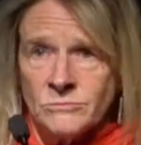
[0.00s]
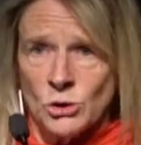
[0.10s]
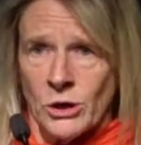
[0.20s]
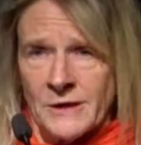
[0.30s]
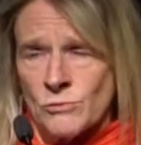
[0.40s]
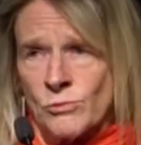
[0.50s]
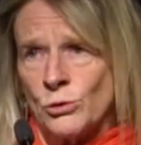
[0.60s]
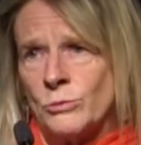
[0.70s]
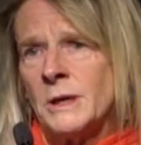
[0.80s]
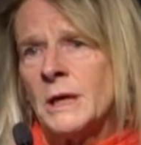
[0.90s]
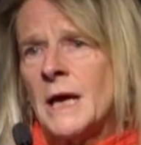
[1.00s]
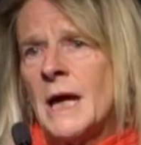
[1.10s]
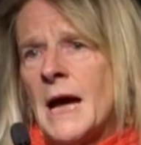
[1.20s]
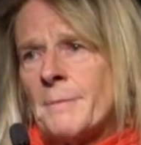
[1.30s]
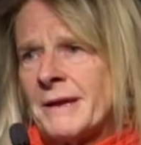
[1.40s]
not in the room,
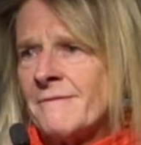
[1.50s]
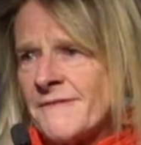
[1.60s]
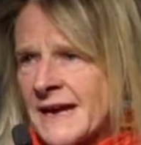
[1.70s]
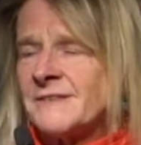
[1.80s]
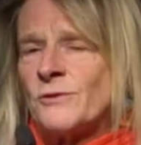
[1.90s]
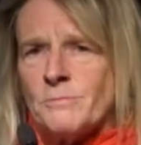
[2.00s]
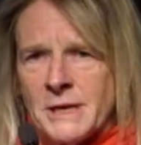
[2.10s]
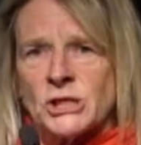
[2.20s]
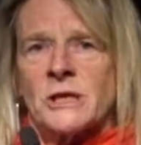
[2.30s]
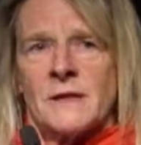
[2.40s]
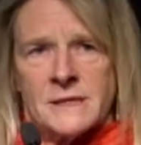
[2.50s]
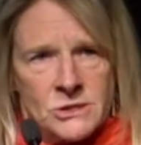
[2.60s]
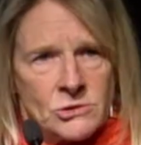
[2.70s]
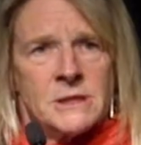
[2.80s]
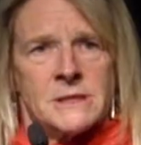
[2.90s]
but in fact, if you measure their
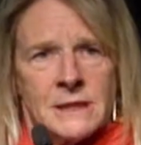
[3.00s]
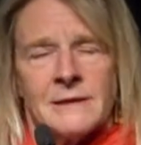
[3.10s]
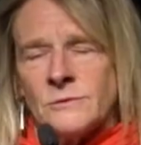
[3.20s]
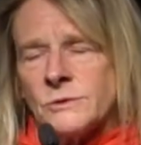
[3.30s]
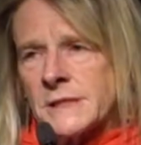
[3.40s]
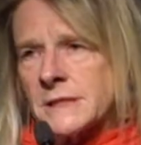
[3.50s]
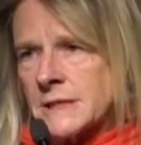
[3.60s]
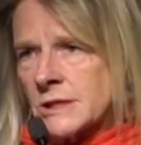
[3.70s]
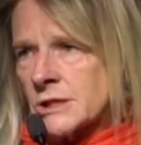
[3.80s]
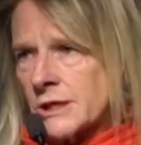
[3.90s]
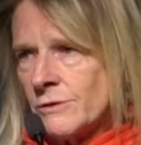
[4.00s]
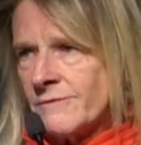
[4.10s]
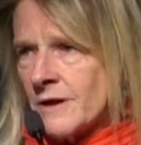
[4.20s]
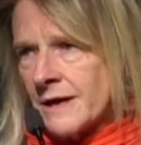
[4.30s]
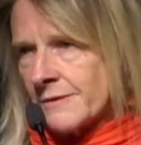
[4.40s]
stress levels, et cetera, you
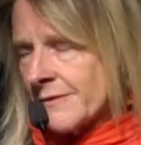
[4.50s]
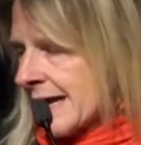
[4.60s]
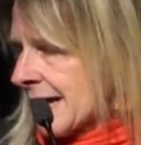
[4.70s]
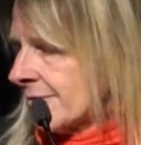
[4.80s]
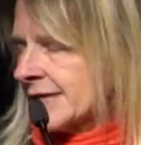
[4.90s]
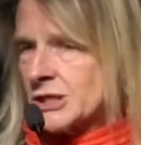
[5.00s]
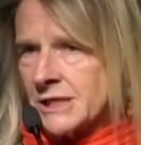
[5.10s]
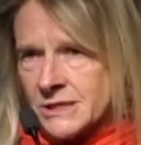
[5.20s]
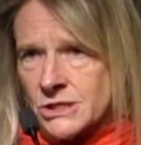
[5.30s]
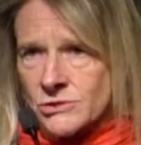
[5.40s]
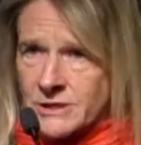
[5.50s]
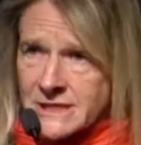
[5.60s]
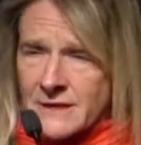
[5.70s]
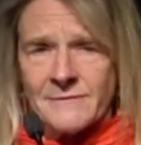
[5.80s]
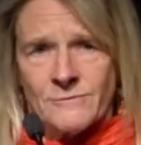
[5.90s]
find that they are actually as stressed